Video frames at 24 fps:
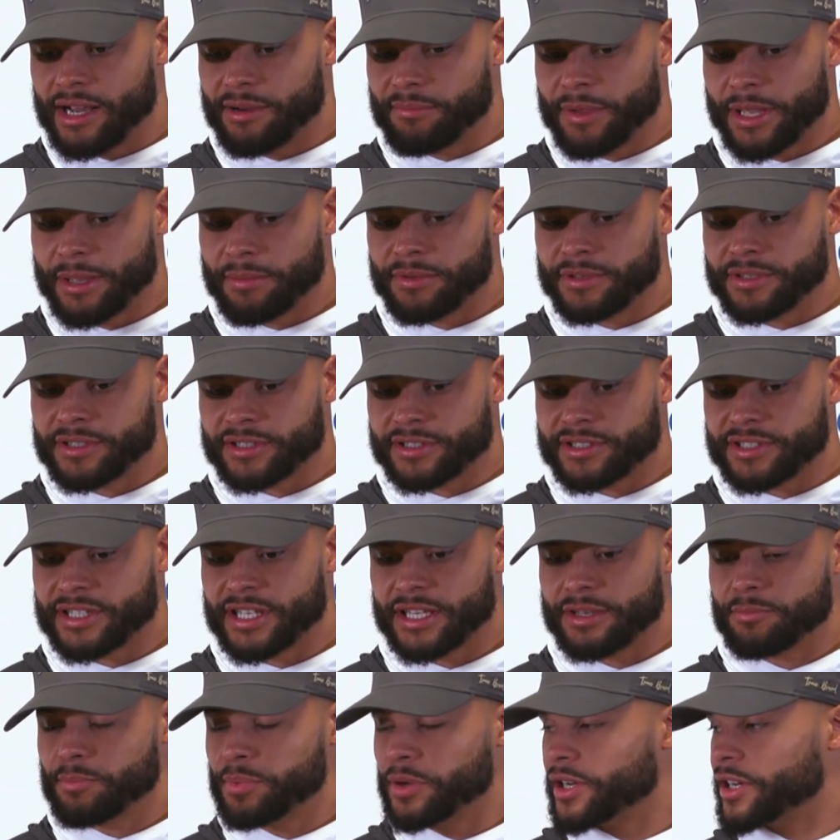Maybe just
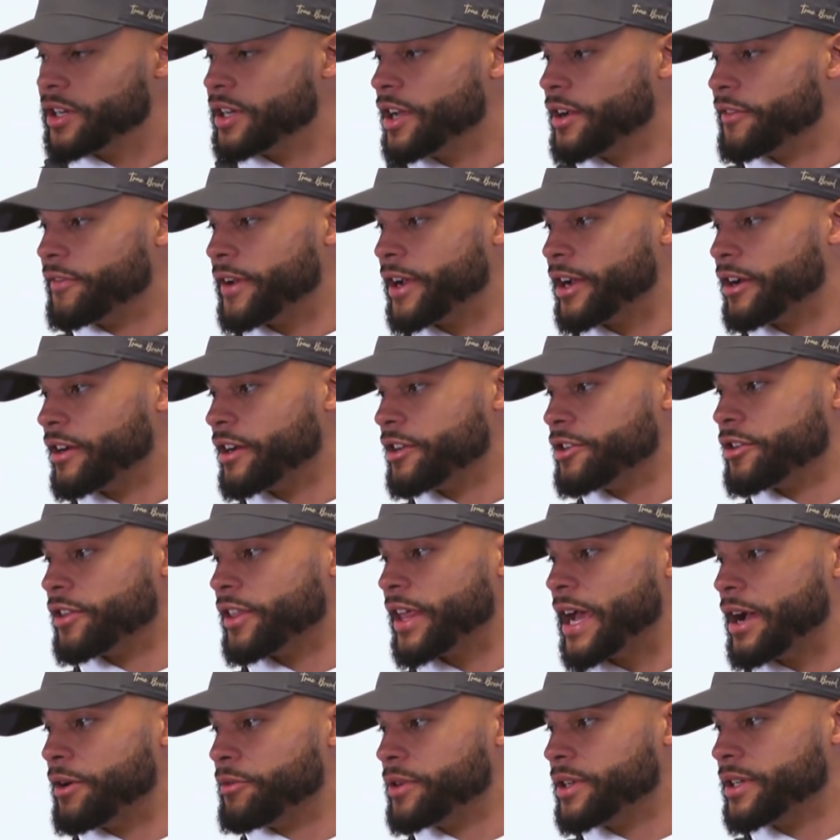didn't put enough air under
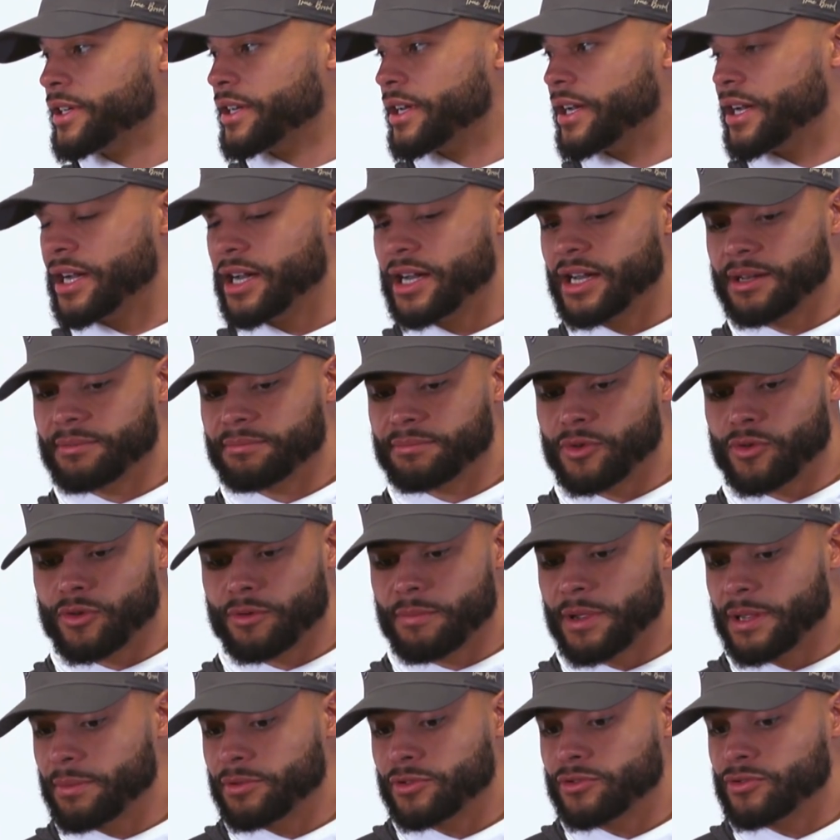that one, or
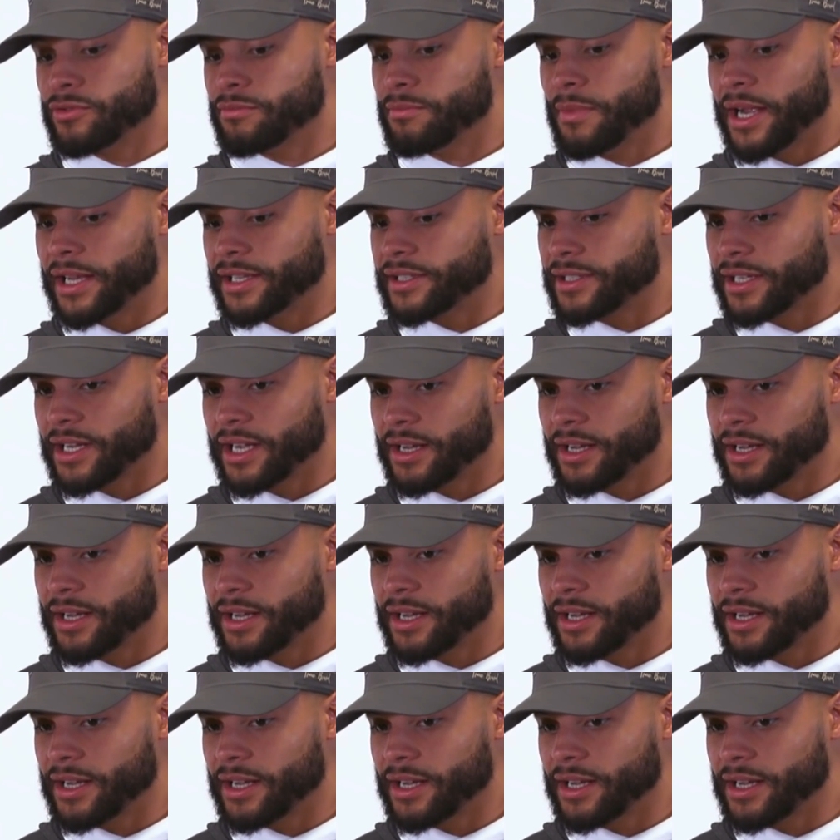maybe too much.